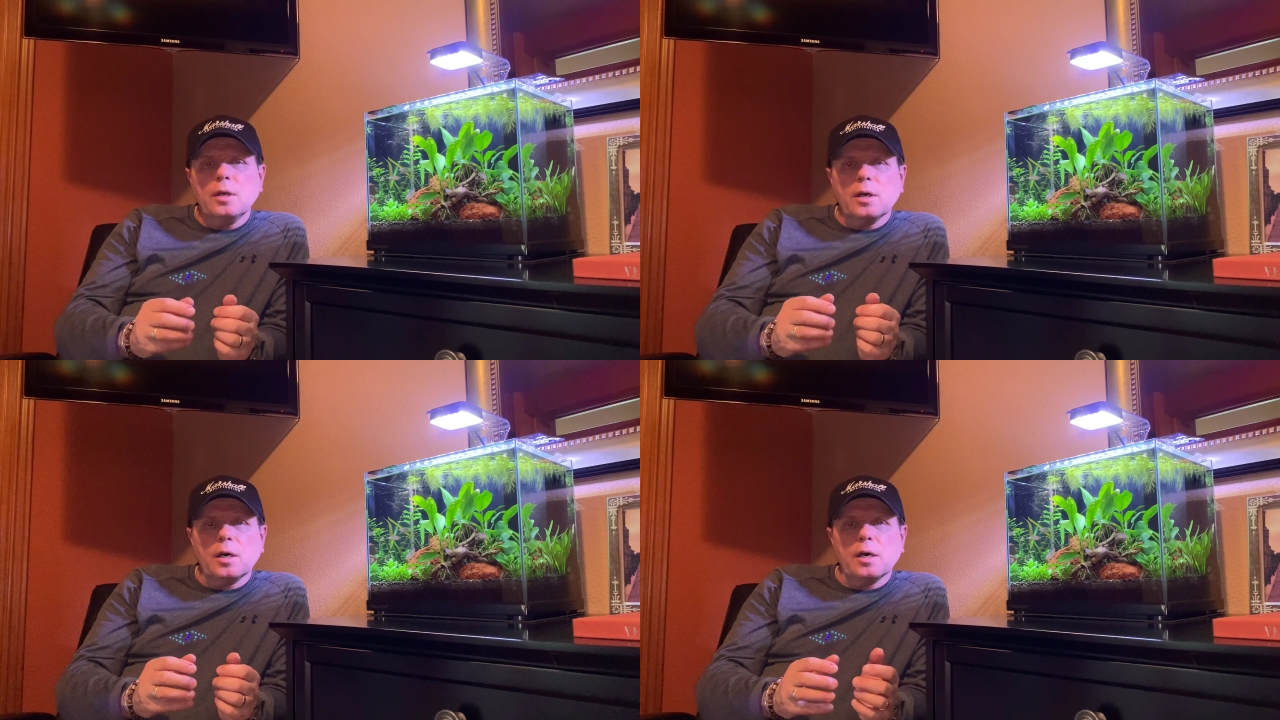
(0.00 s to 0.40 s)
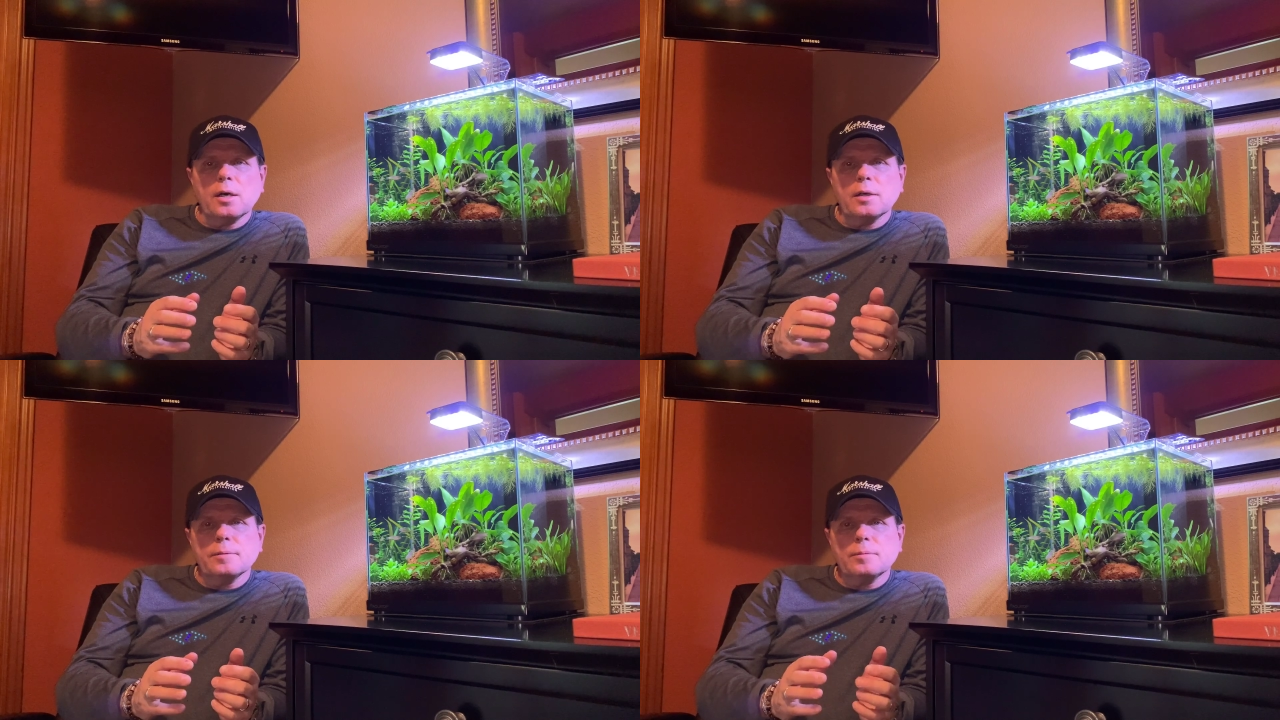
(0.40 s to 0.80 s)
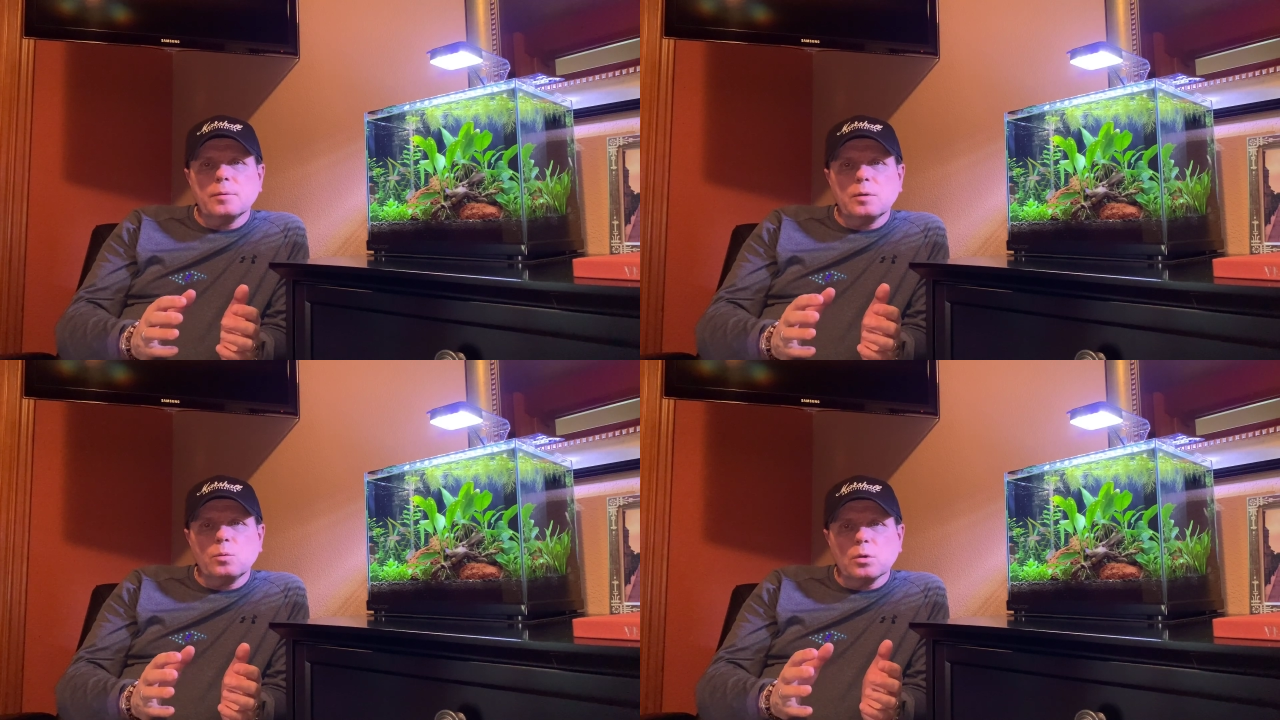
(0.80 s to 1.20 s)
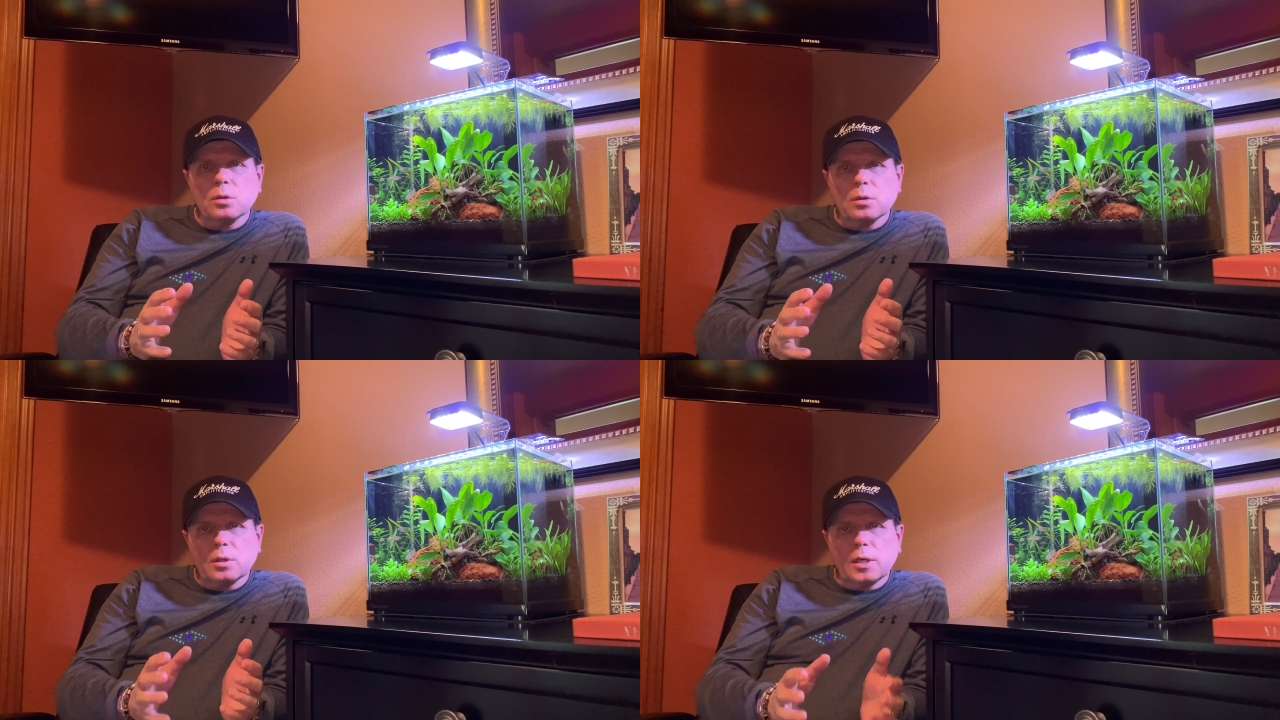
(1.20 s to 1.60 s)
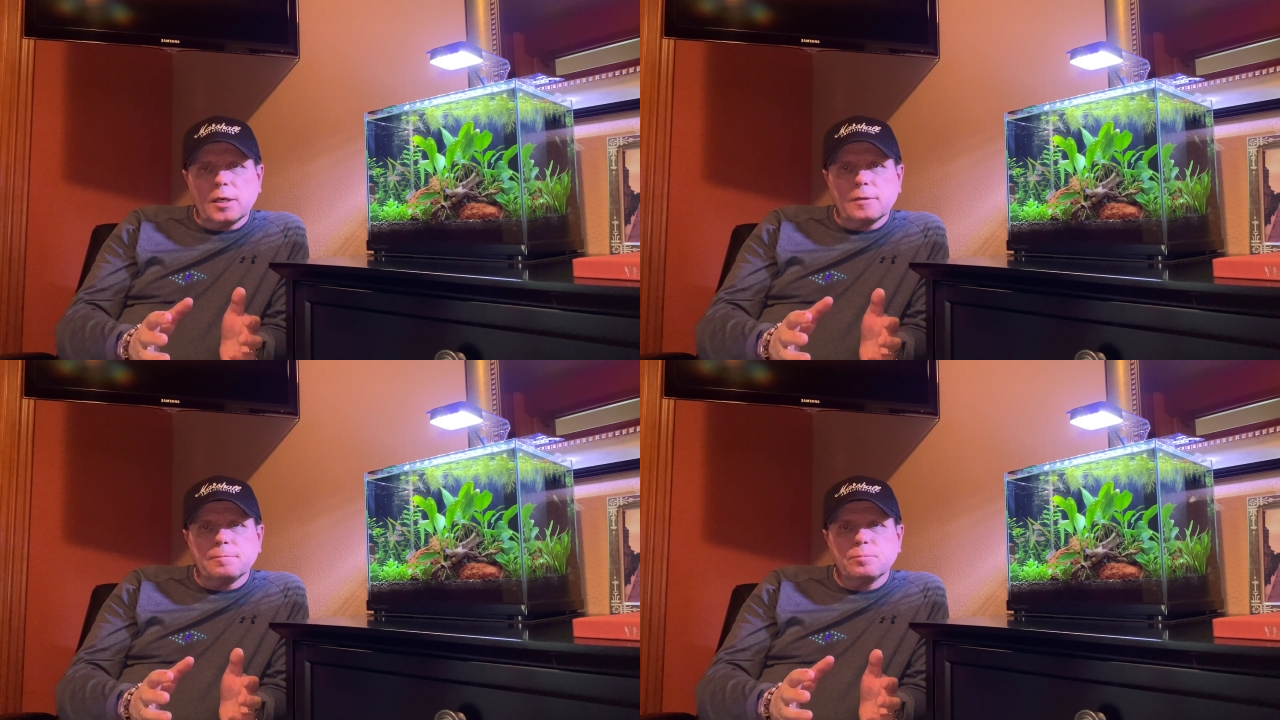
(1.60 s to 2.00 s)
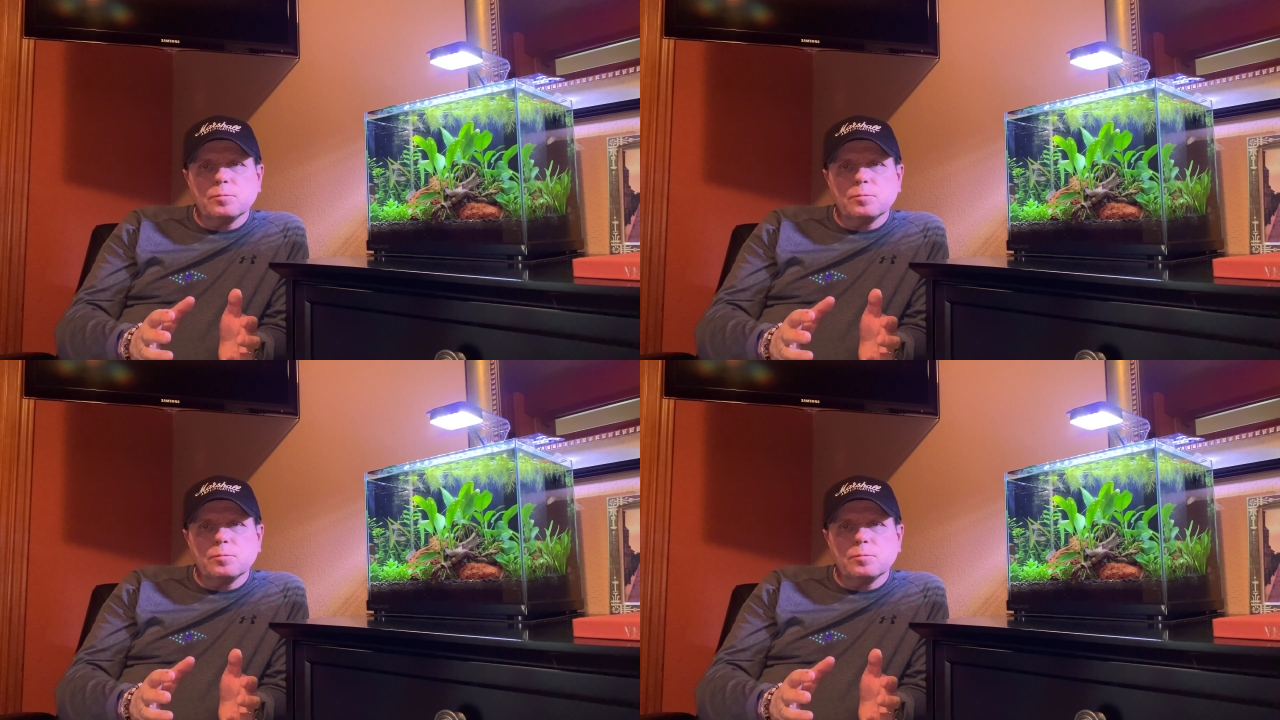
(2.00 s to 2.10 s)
will